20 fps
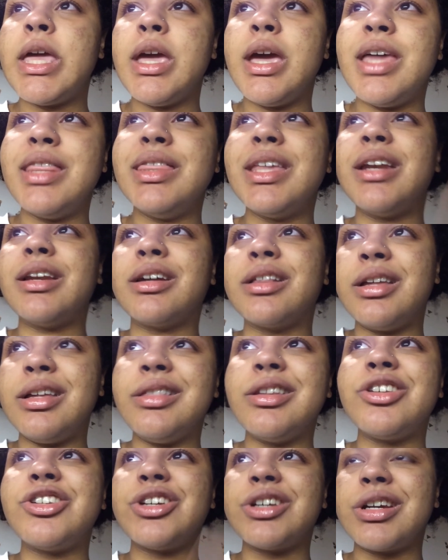and then clean
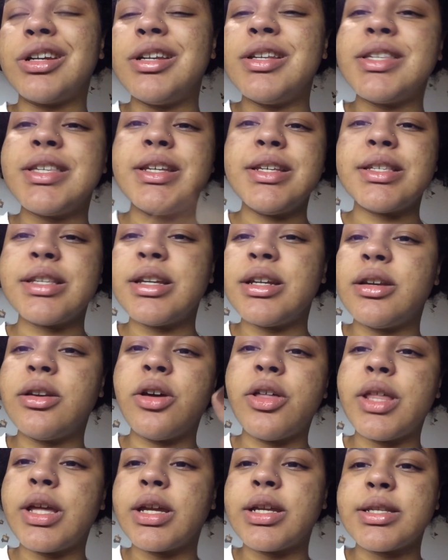the chicken and season it and
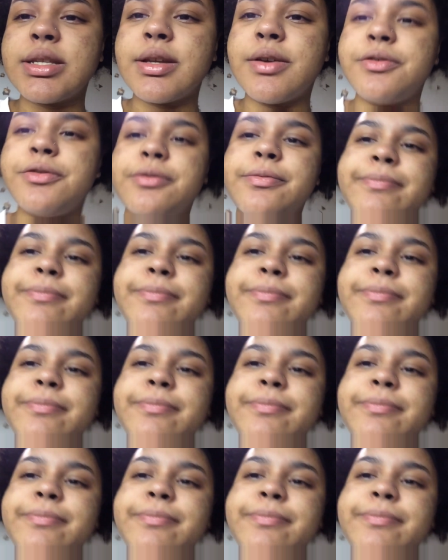all that good stuff.